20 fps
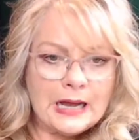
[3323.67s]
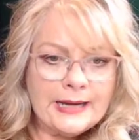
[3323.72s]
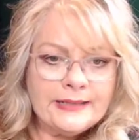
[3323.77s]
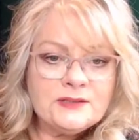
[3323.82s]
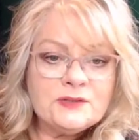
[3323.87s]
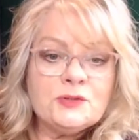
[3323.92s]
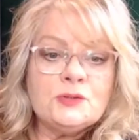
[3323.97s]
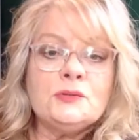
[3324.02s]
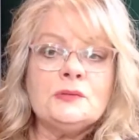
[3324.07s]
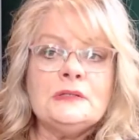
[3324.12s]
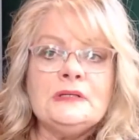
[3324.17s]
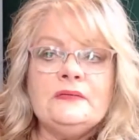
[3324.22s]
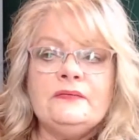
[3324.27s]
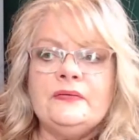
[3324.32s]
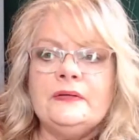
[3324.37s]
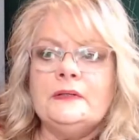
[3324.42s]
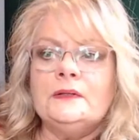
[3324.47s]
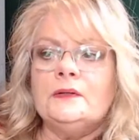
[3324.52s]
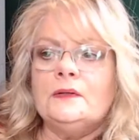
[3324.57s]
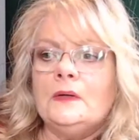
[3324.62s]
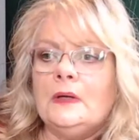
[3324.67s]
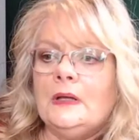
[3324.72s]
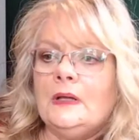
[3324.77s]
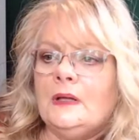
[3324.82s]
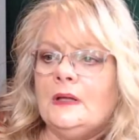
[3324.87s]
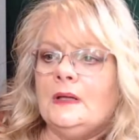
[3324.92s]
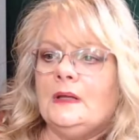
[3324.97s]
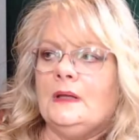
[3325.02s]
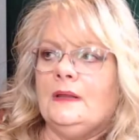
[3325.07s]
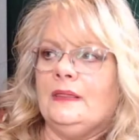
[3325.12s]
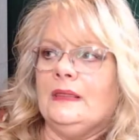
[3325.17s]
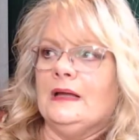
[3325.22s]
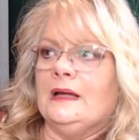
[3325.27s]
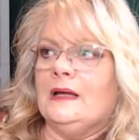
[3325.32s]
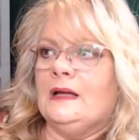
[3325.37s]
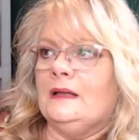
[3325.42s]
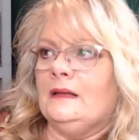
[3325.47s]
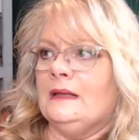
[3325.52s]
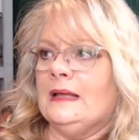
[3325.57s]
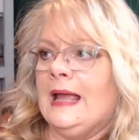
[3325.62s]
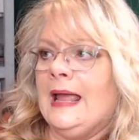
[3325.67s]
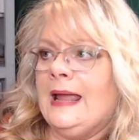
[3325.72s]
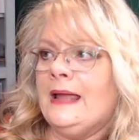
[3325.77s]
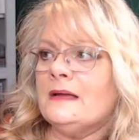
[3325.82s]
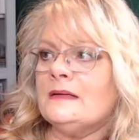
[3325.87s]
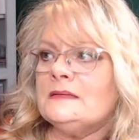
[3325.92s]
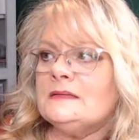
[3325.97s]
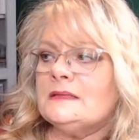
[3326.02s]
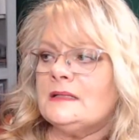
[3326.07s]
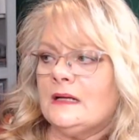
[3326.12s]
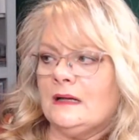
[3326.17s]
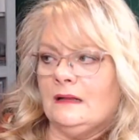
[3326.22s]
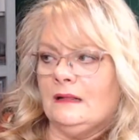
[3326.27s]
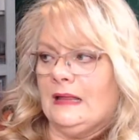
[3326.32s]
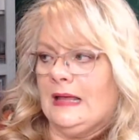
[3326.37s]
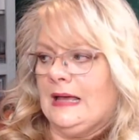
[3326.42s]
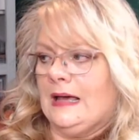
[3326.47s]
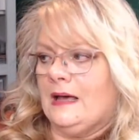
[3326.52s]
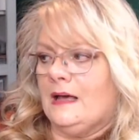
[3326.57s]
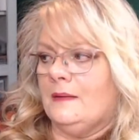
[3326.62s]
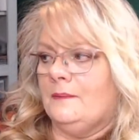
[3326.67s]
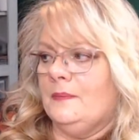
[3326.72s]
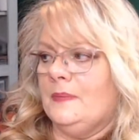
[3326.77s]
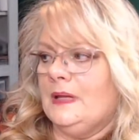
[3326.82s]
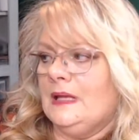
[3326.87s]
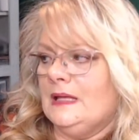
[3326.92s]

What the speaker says: I truly feel that the hands collab